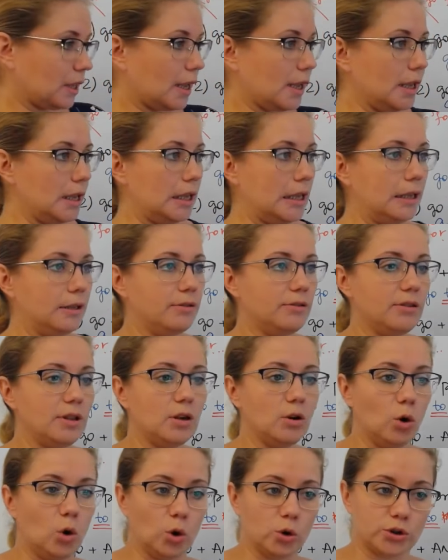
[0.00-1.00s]
in the
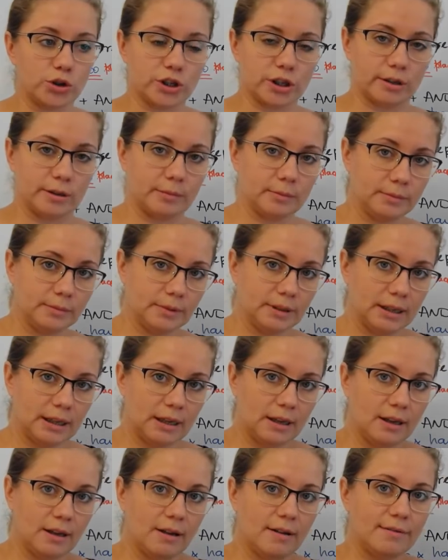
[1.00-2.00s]
autumn,
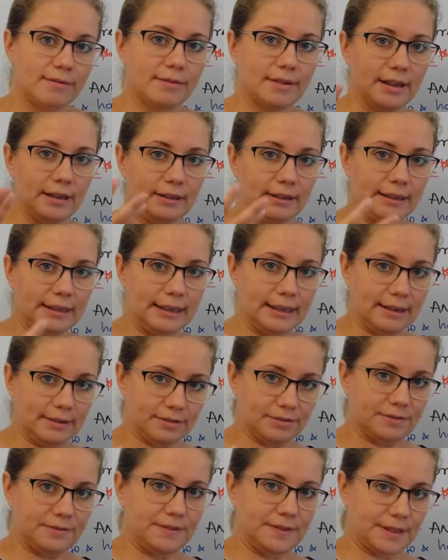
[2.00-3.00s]
the
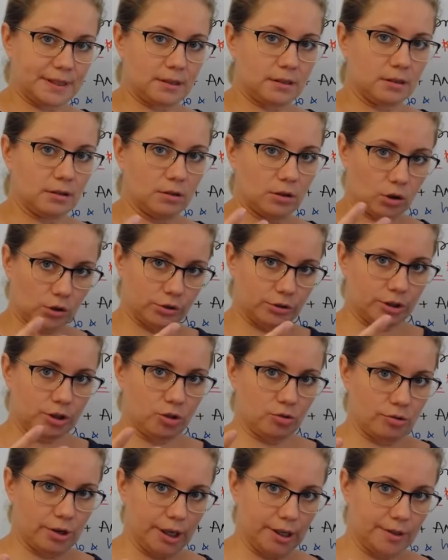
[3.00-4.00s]
leaves on the
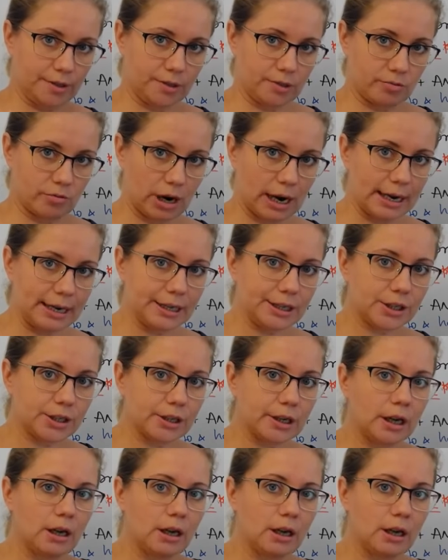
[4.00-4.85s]
trees, right?